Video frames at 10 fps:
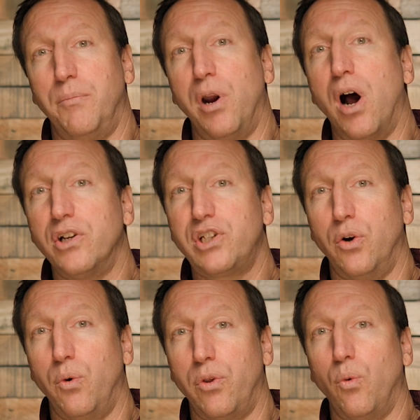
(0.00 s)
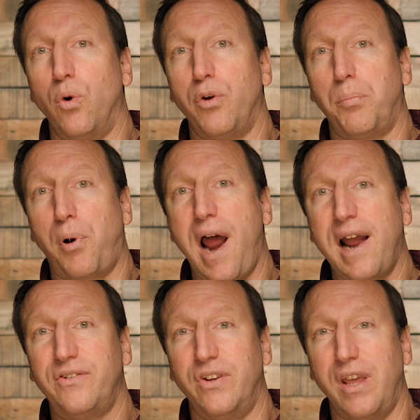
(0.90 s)
but also with
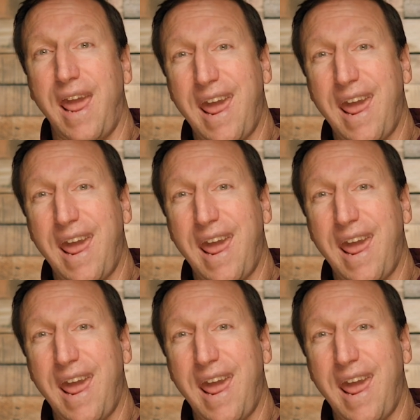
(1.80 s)
orthopraxy